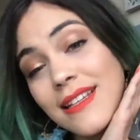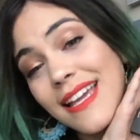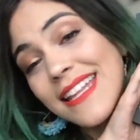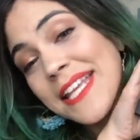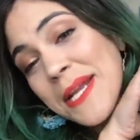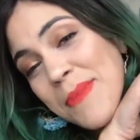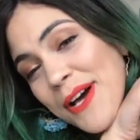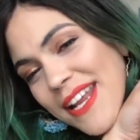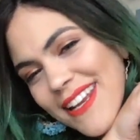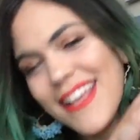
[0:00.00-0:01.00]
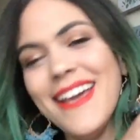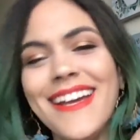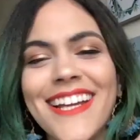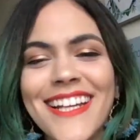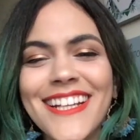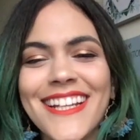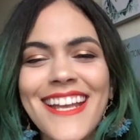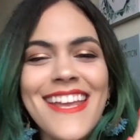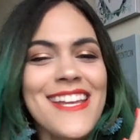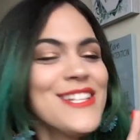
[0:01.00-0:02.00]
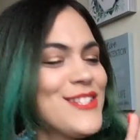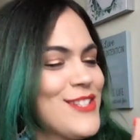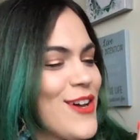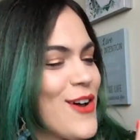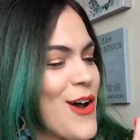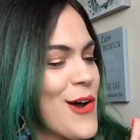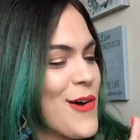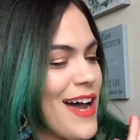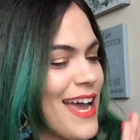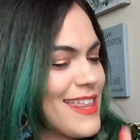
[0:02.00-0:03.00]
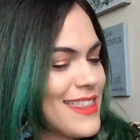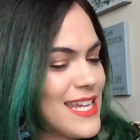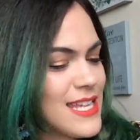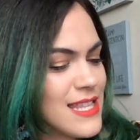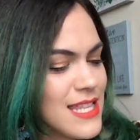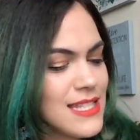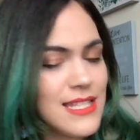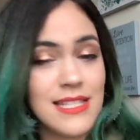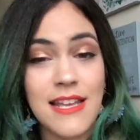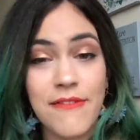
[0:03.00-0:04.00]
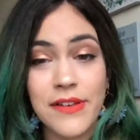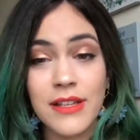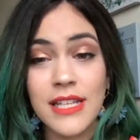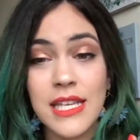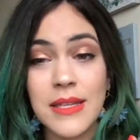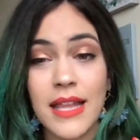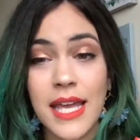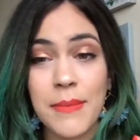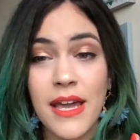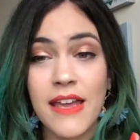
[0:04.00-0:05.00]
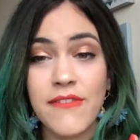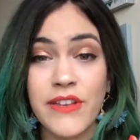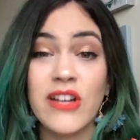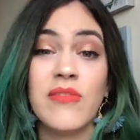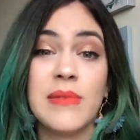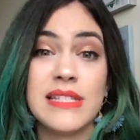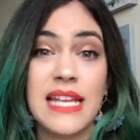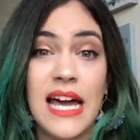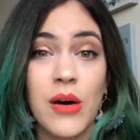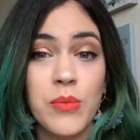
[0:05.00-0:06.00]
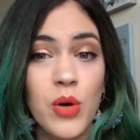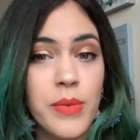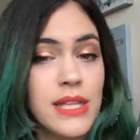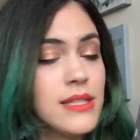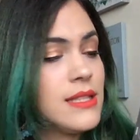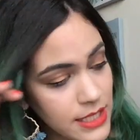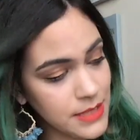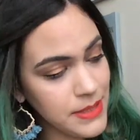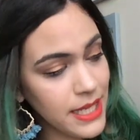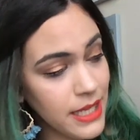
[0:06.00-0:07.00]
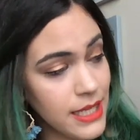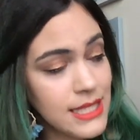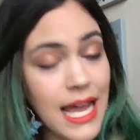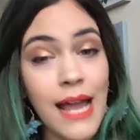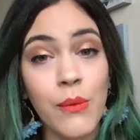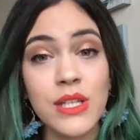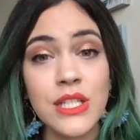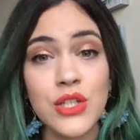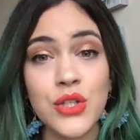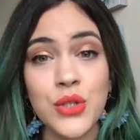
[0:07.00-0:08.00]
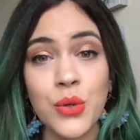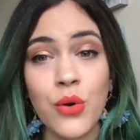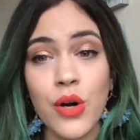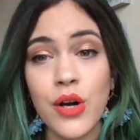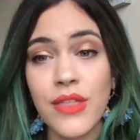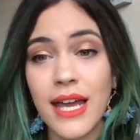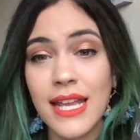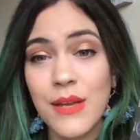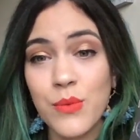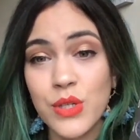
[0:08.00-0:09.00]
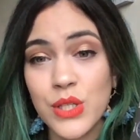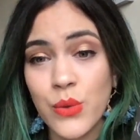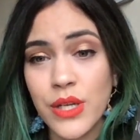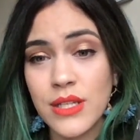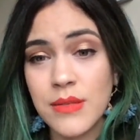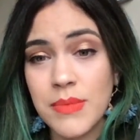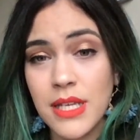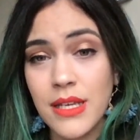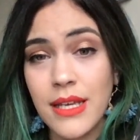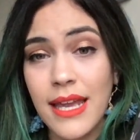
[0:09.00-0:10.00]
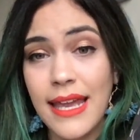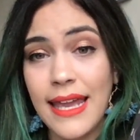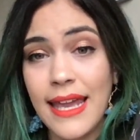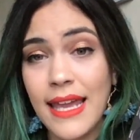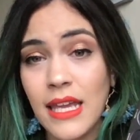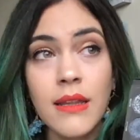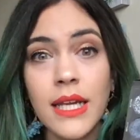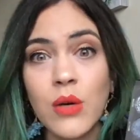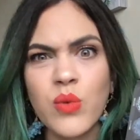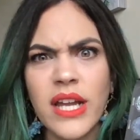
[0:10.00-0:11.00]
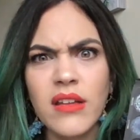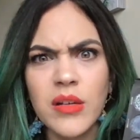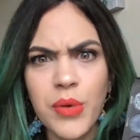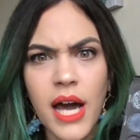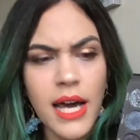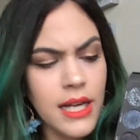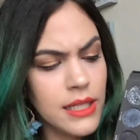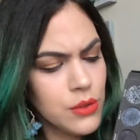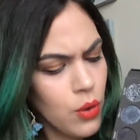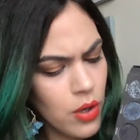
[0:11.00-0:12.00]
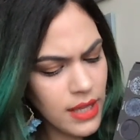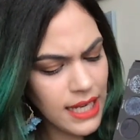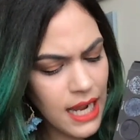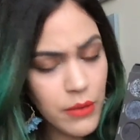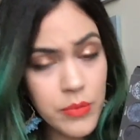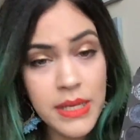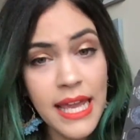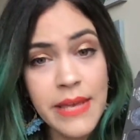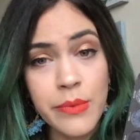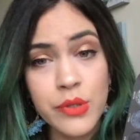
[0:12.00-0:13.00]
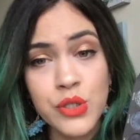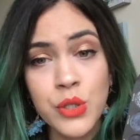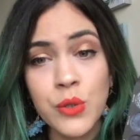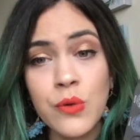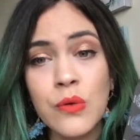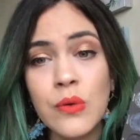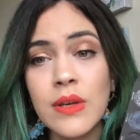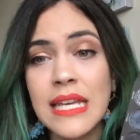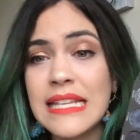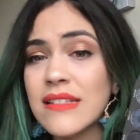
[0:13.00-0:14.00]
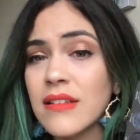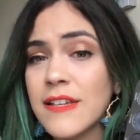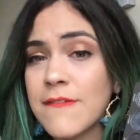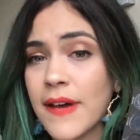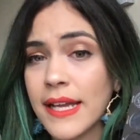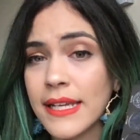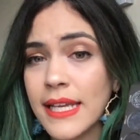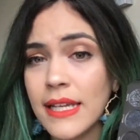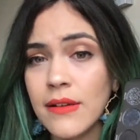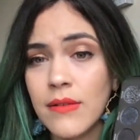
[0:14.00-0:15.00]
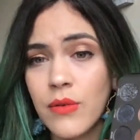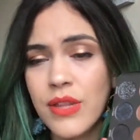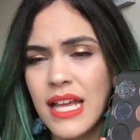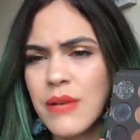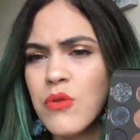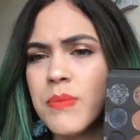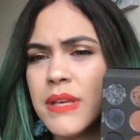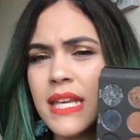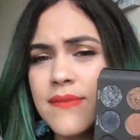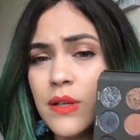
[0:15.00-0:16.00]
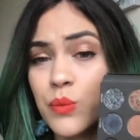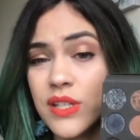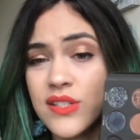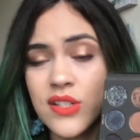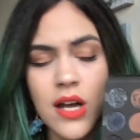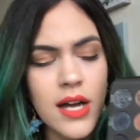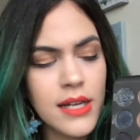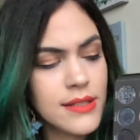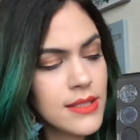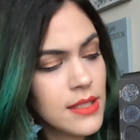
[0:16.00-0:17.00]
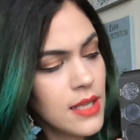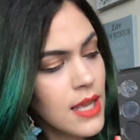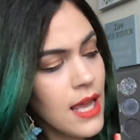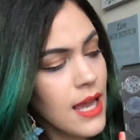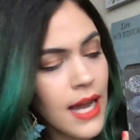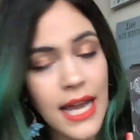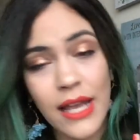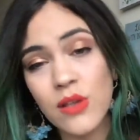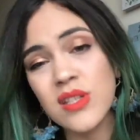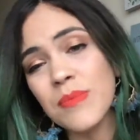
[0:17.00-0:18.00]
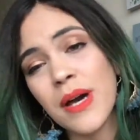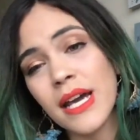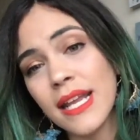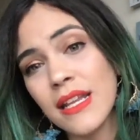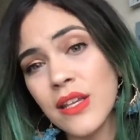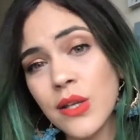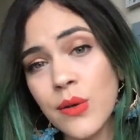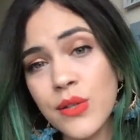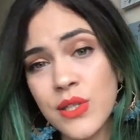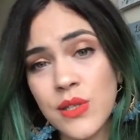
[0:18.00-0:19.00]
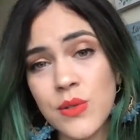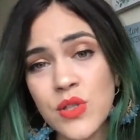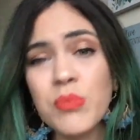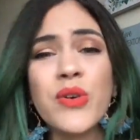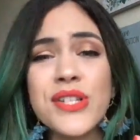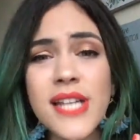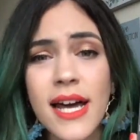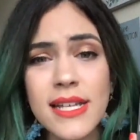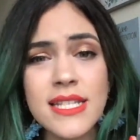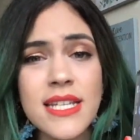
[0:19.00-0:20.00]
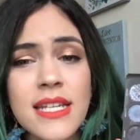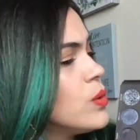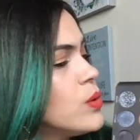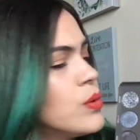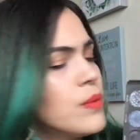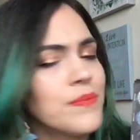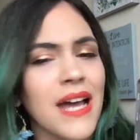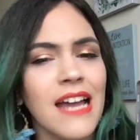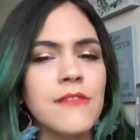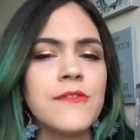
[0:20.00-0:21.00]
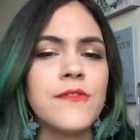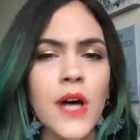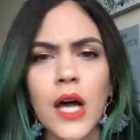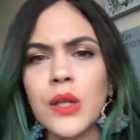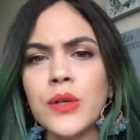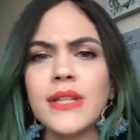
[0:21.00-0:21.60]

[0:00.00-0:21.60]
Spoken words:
and then I bought it. So I think this is definitely like my fear of missing out moment, just because I wasn't sure that it was going to be a regular product, or that I would be able to easily find it, or that it would be even restocked. I also bought it, you know, to support Tati, who I've followed